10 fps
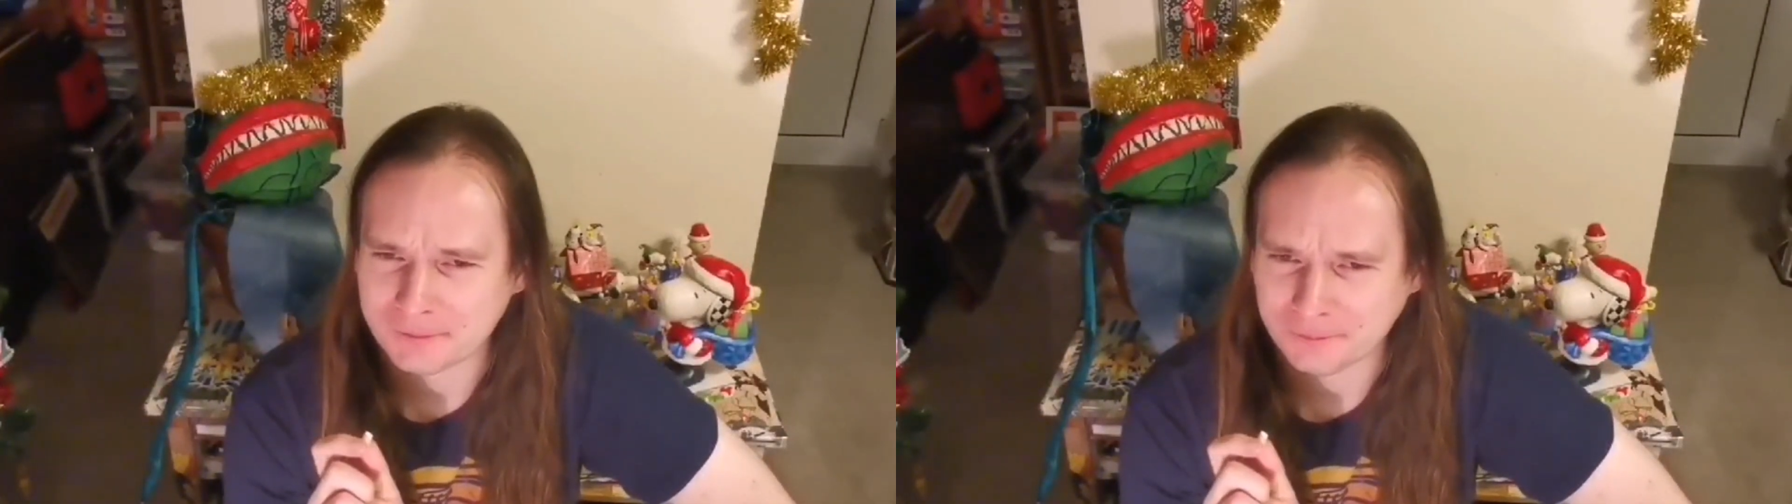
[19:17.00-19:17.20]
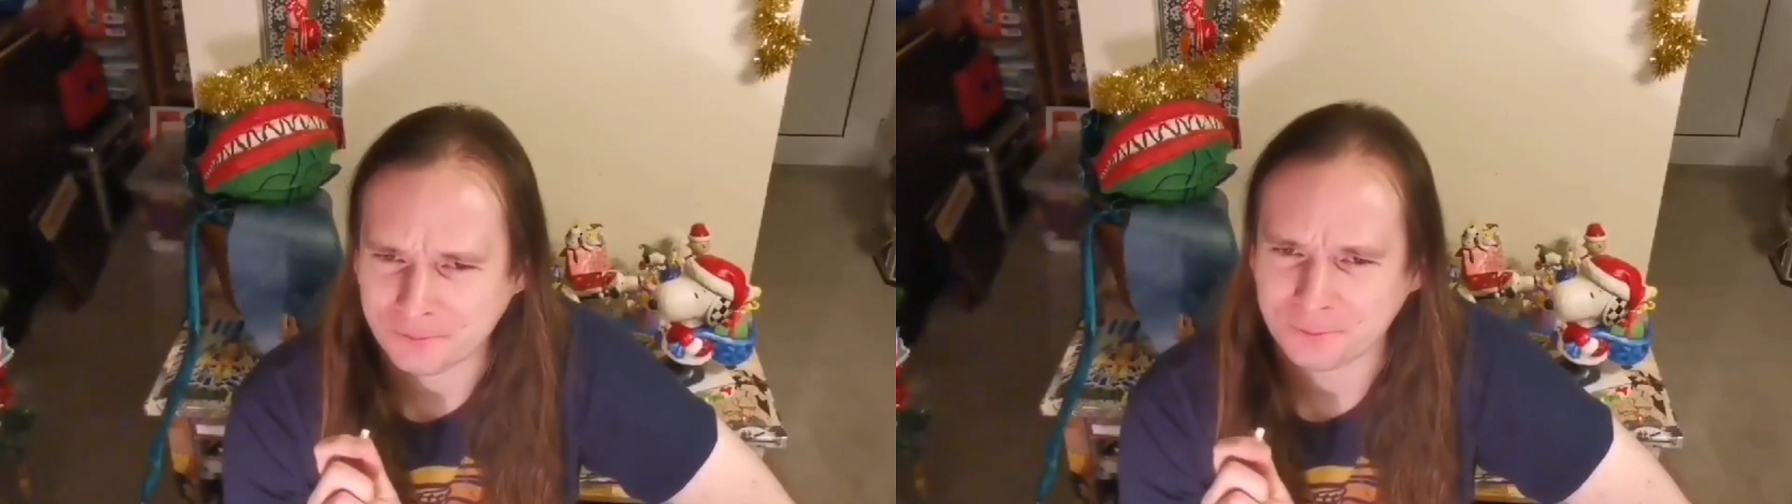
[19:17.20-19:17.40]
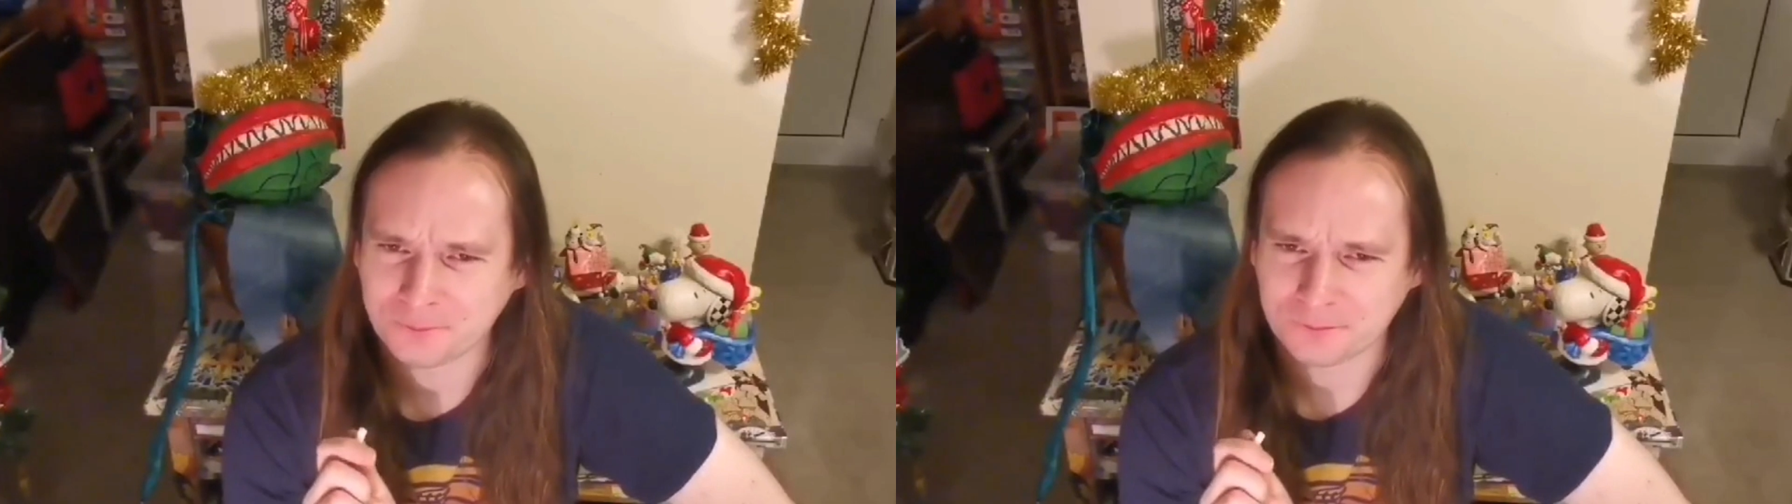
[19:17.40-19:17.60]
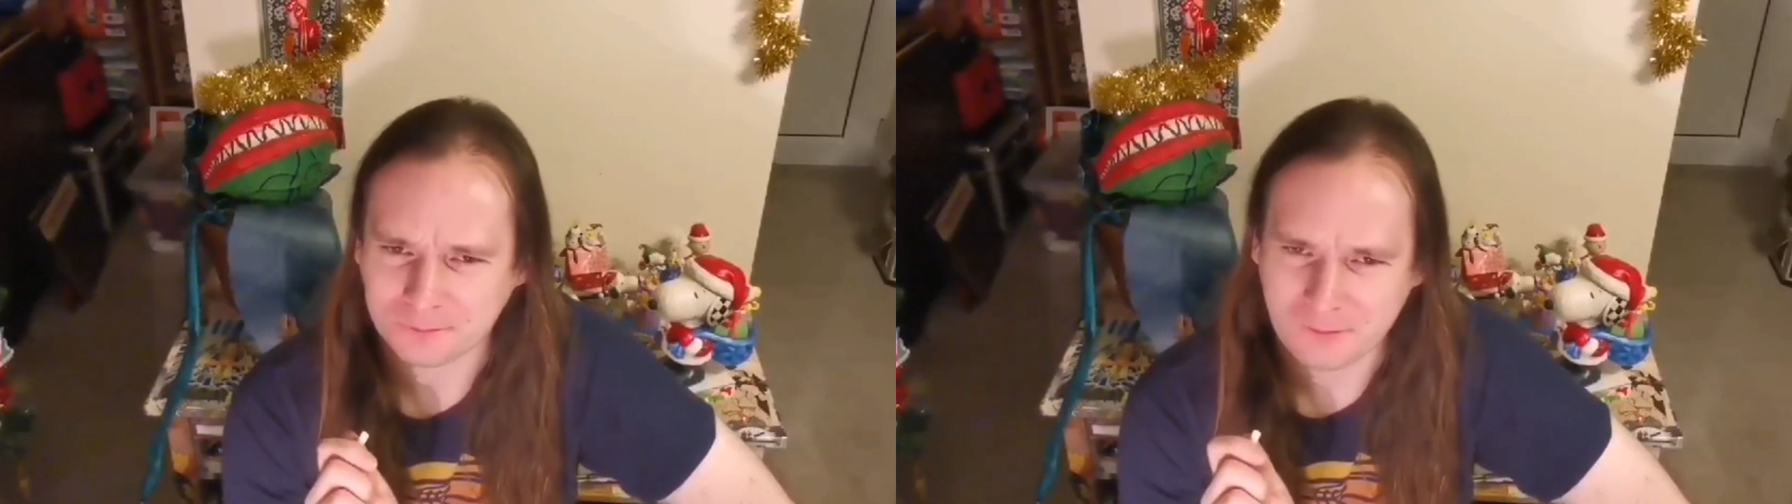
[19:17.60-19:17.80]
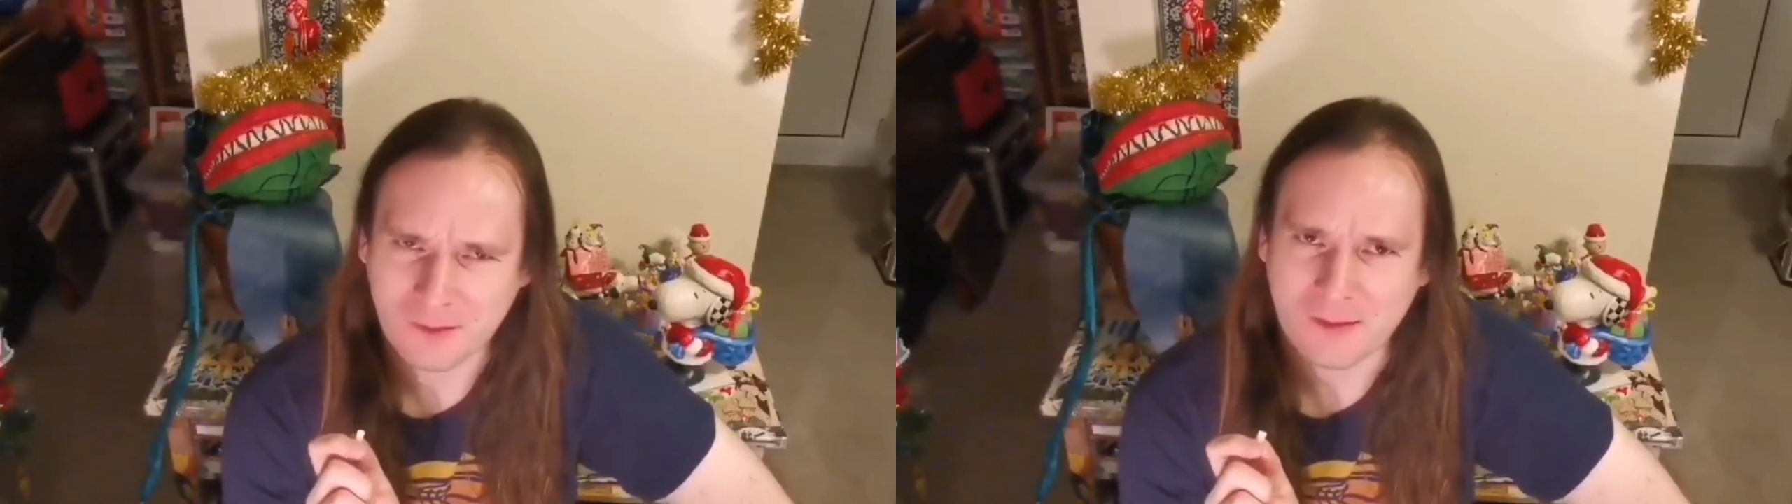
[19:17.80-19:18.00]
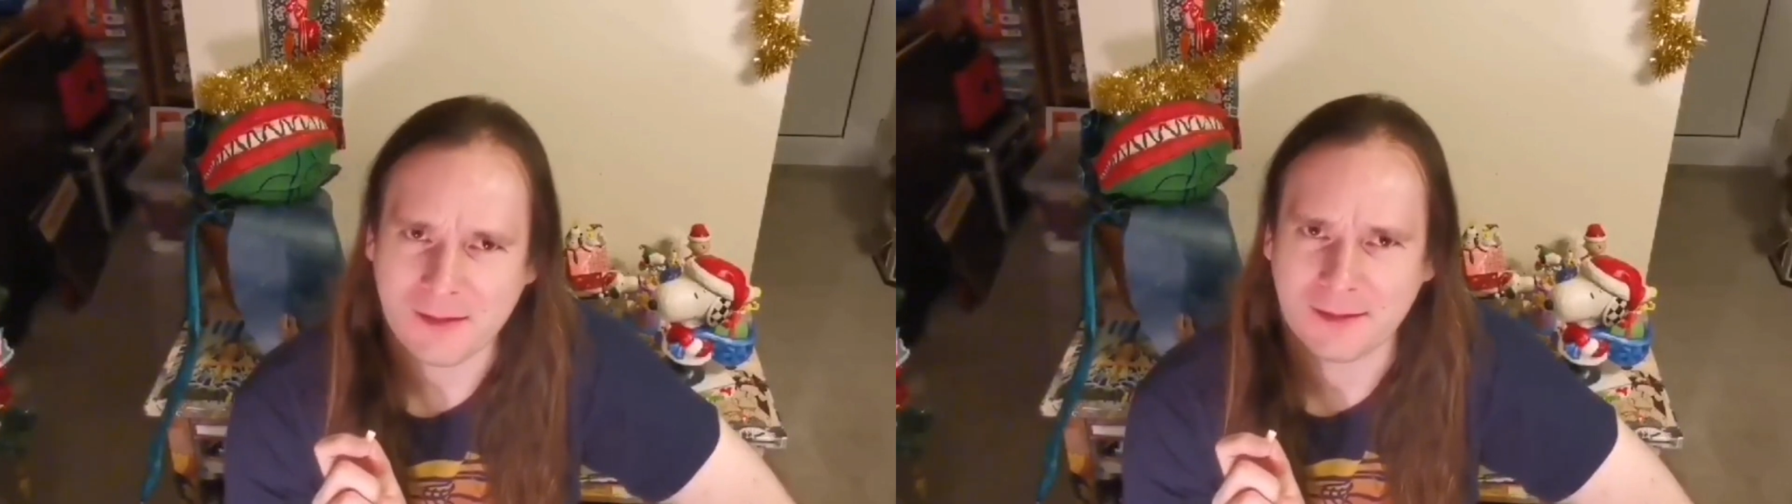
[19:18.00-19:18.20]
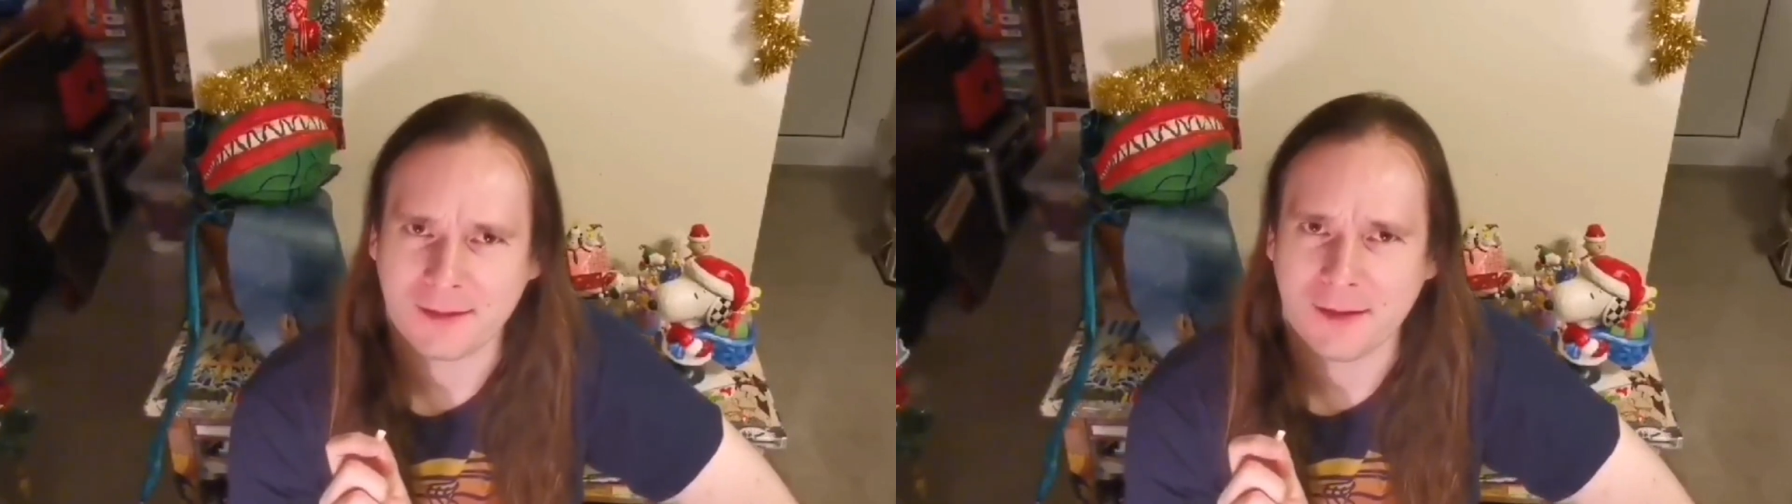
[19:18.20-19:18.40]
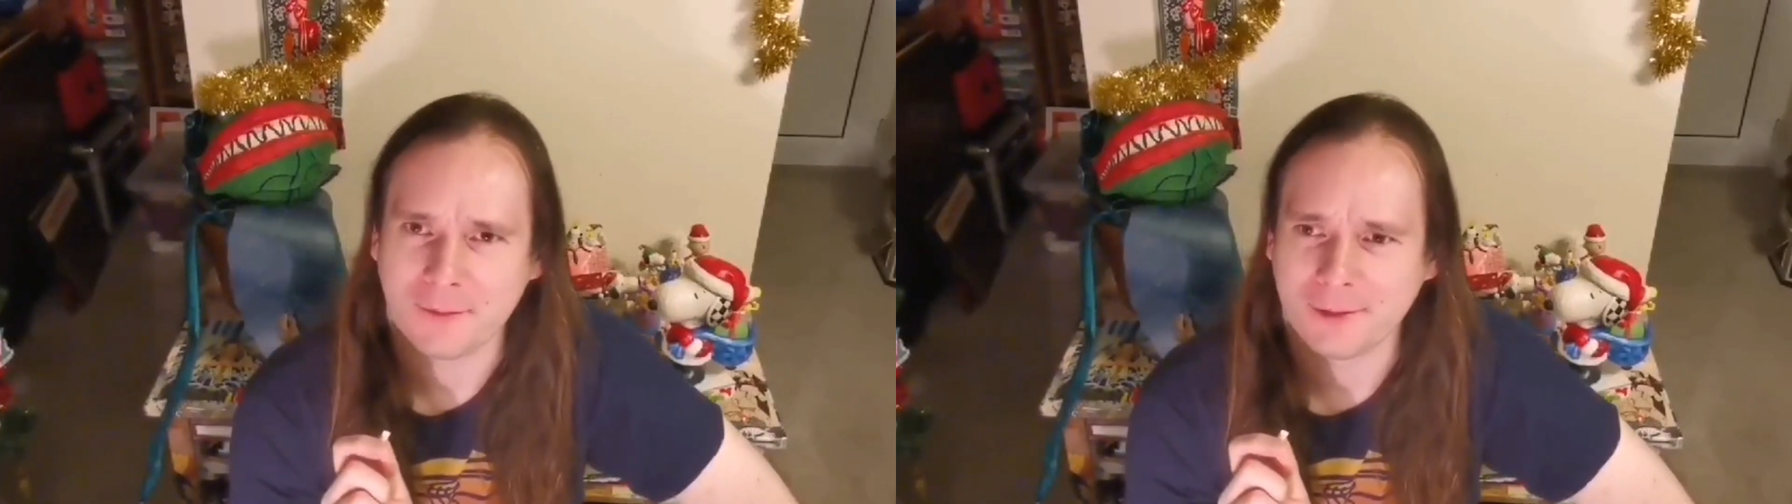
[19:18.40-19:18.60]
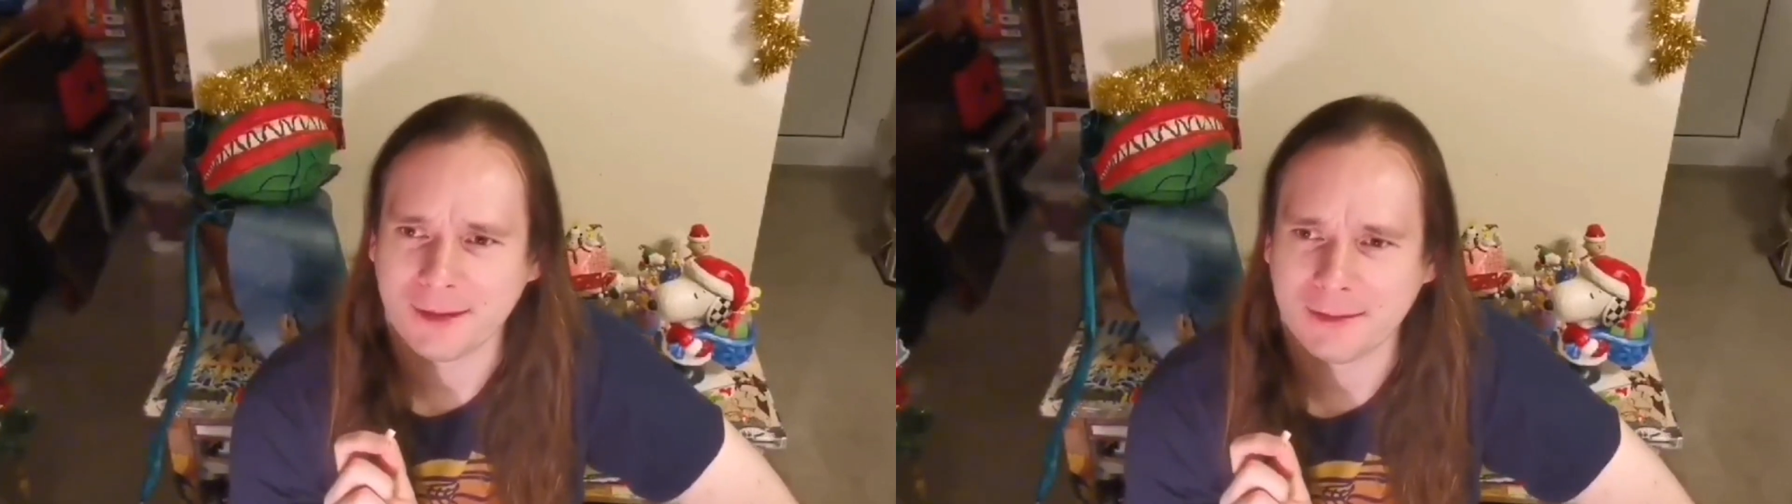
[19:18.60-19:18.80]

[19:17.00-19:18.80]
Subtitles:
Mint and